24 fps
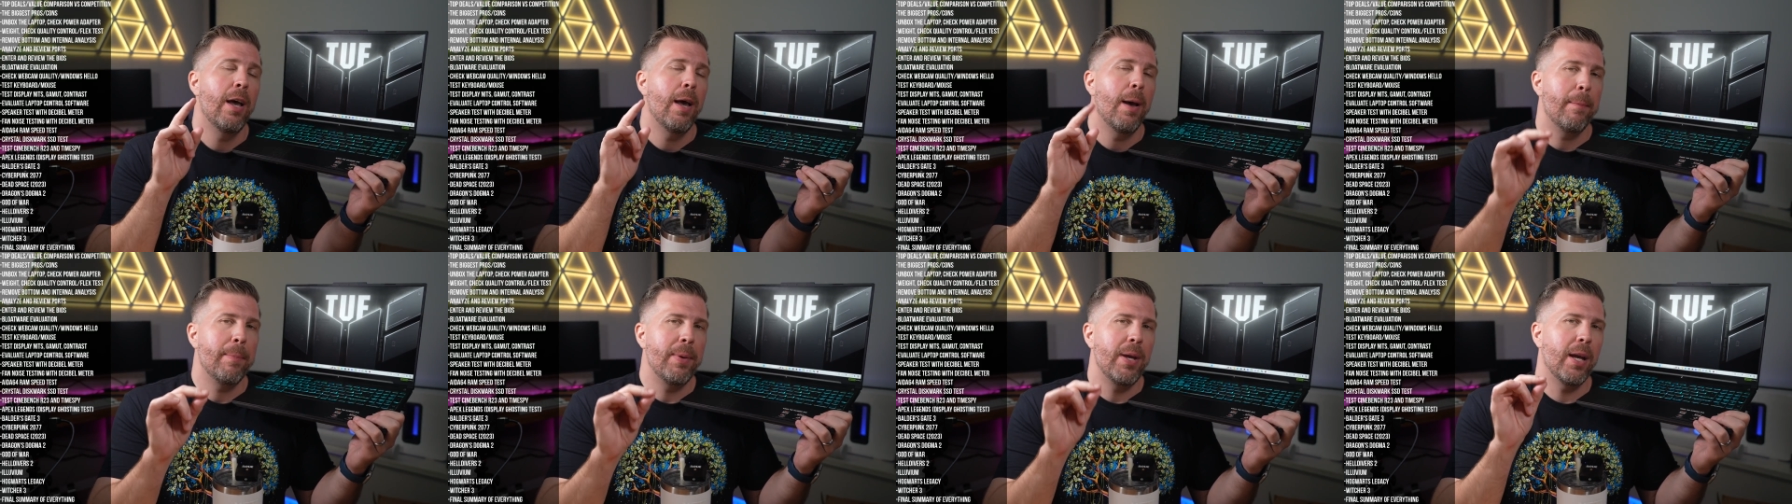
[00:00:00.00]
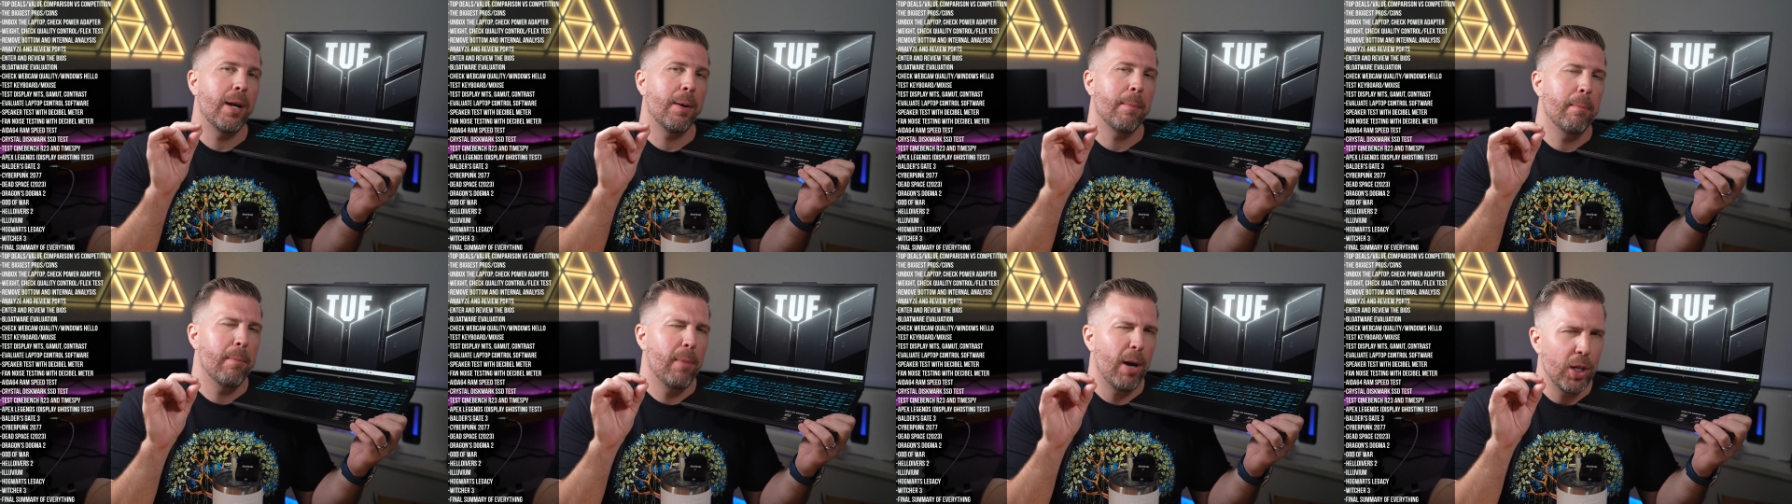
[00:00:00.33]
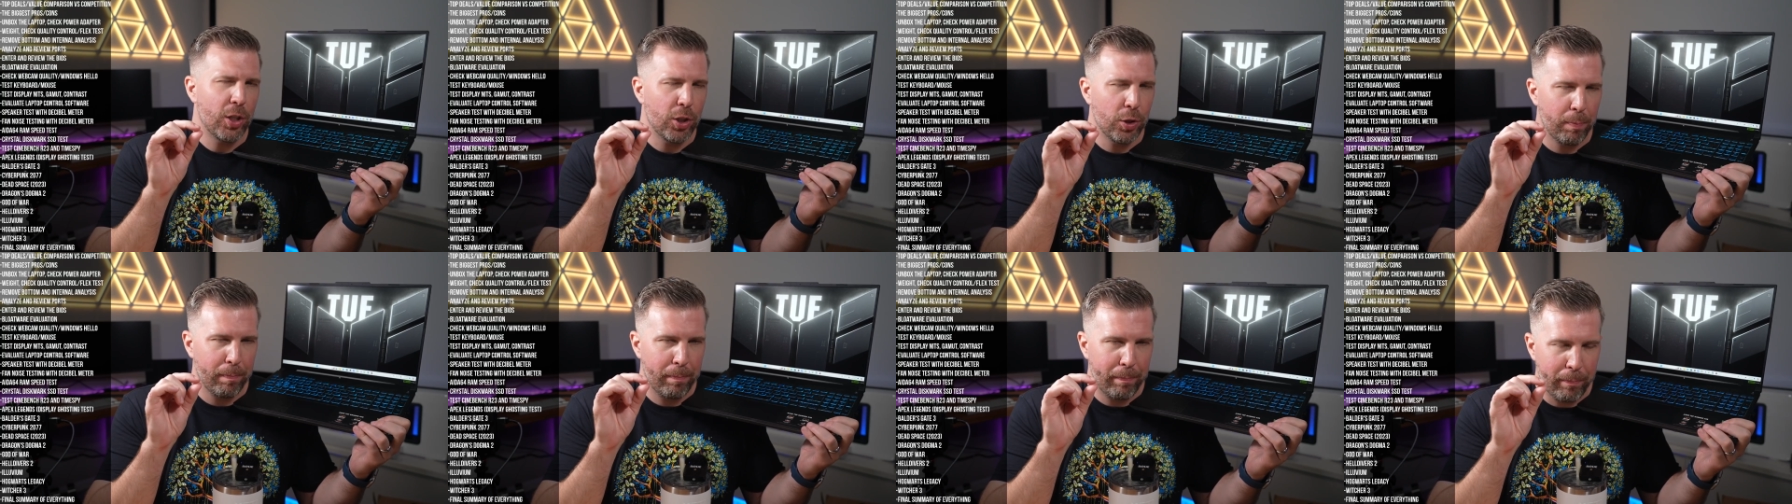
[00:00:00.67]
being
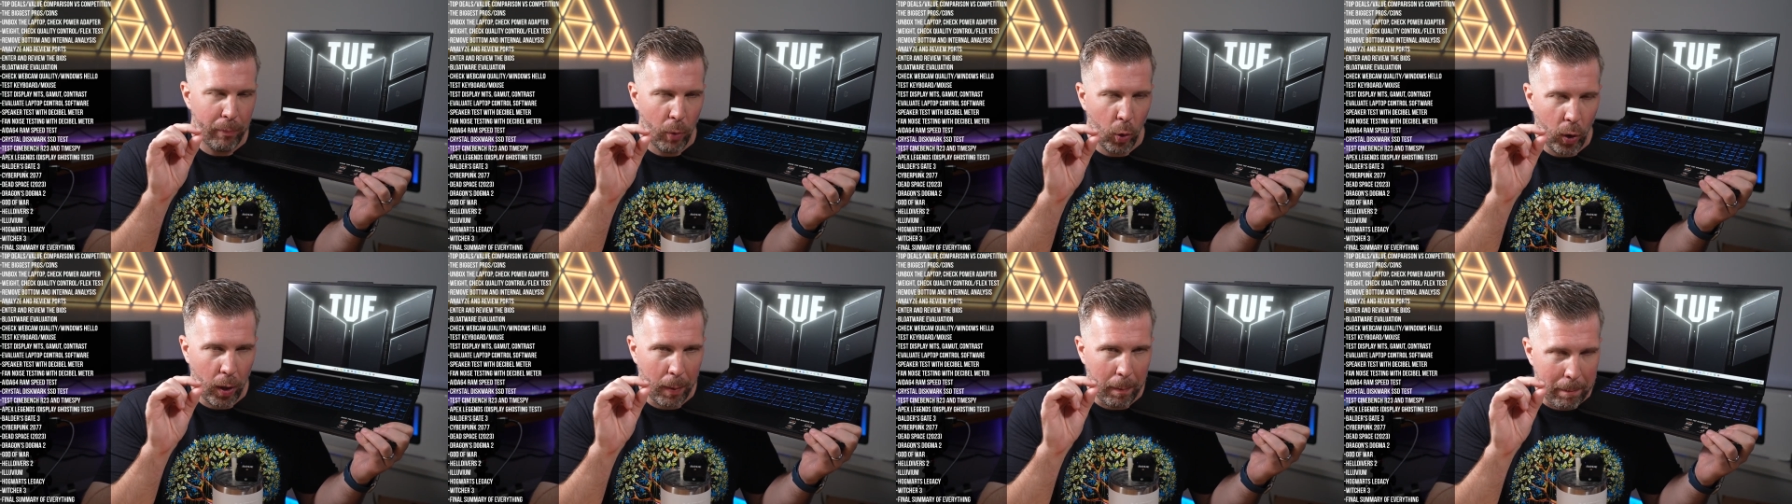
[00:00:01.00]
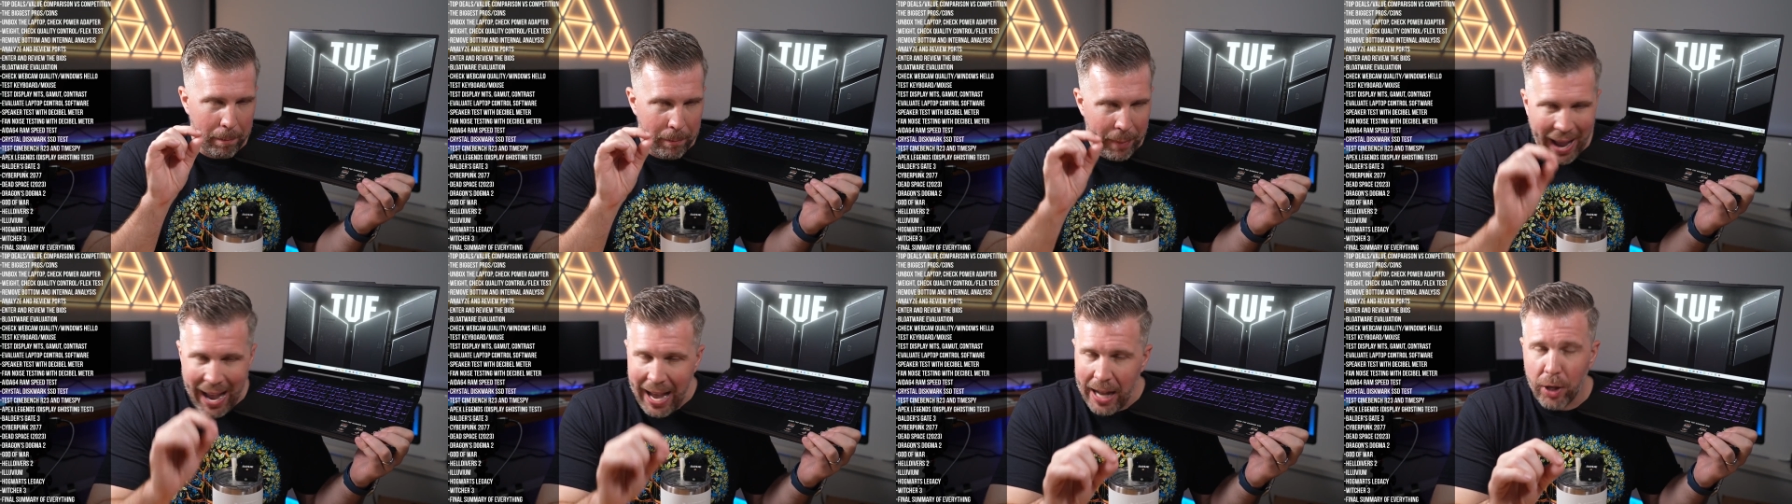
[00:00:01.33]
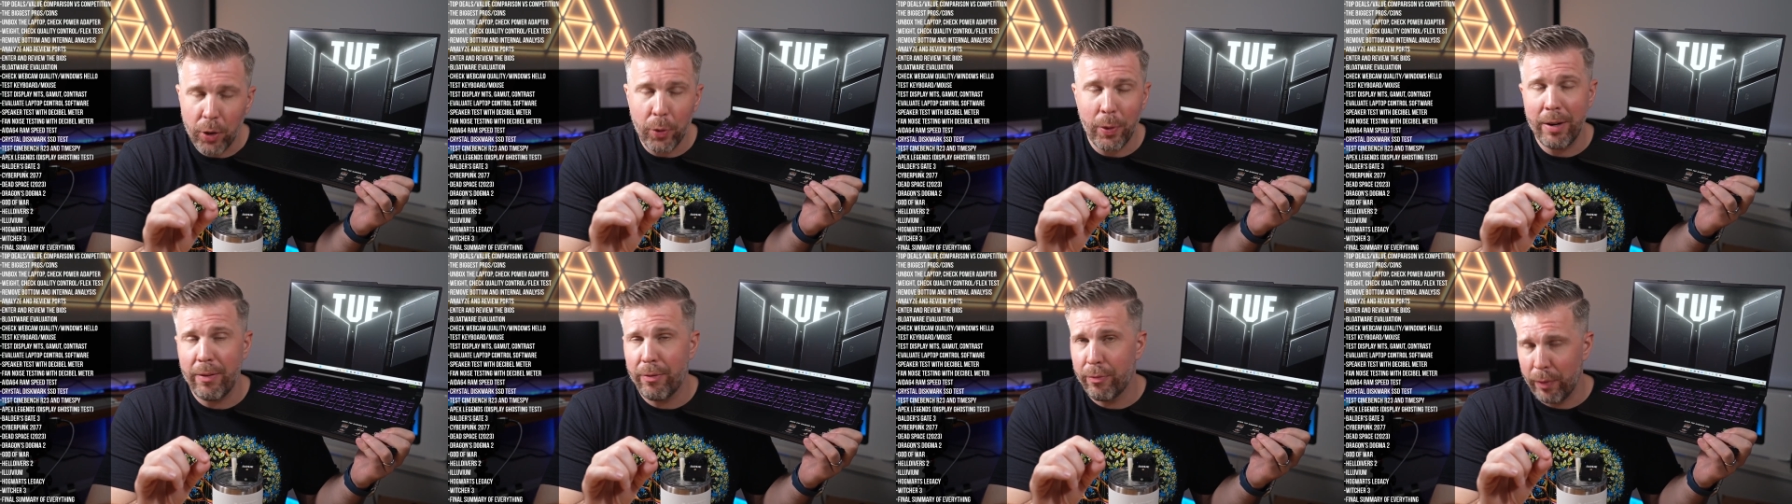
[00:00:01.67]
much more
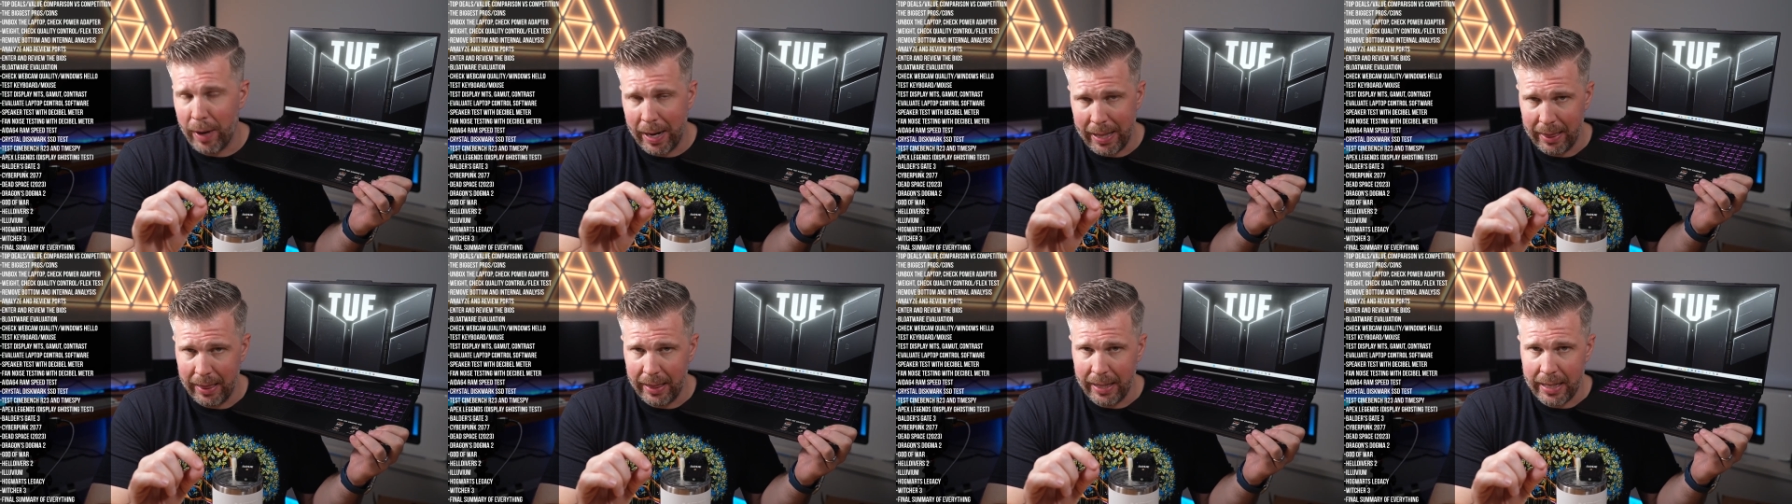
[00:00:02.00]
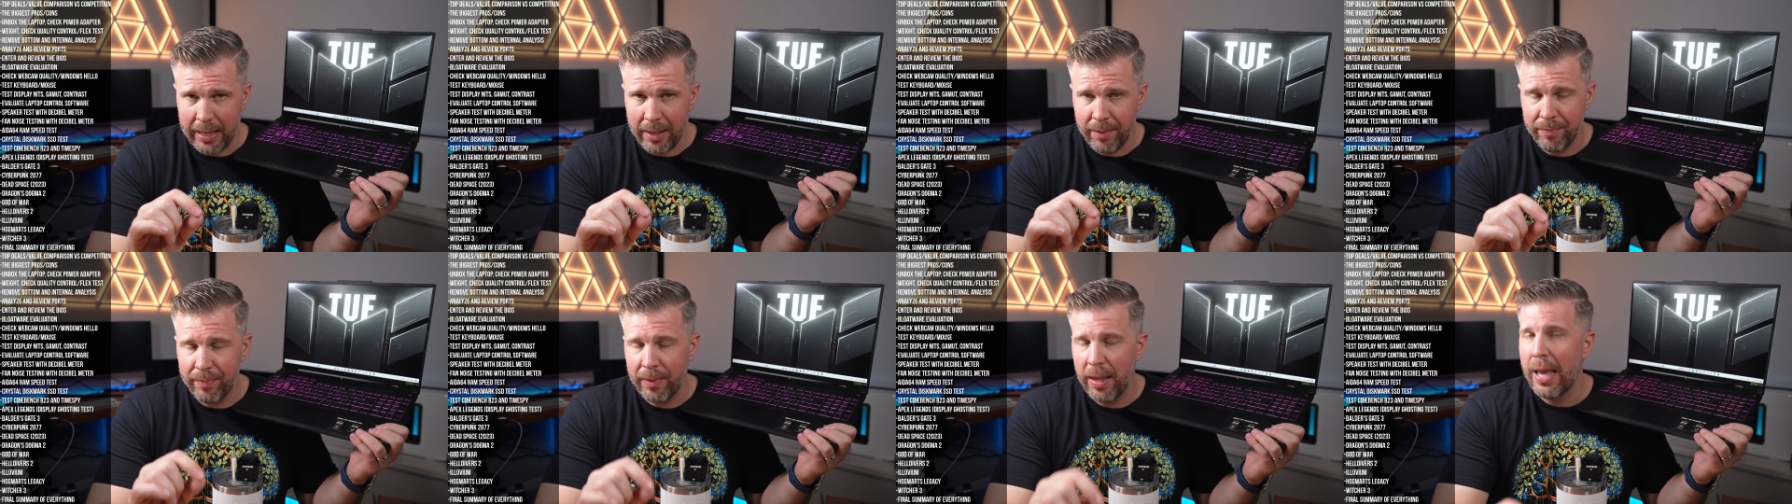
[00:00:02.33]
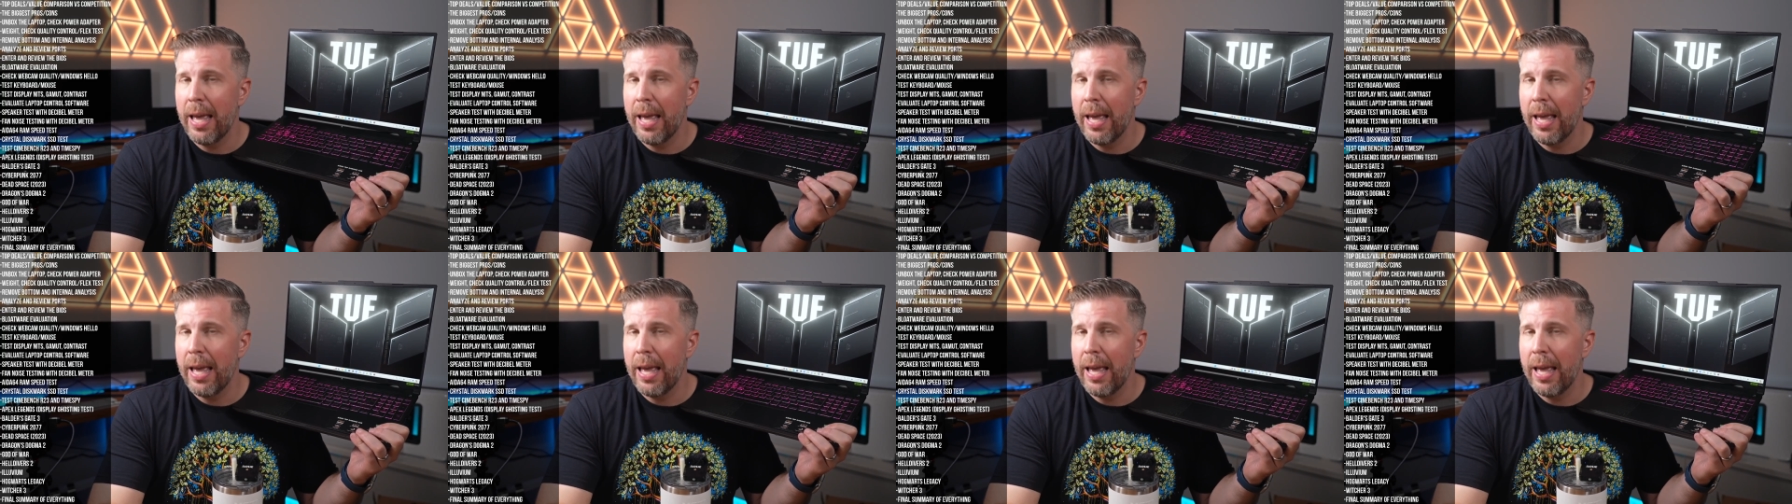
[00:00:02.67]
battery friendly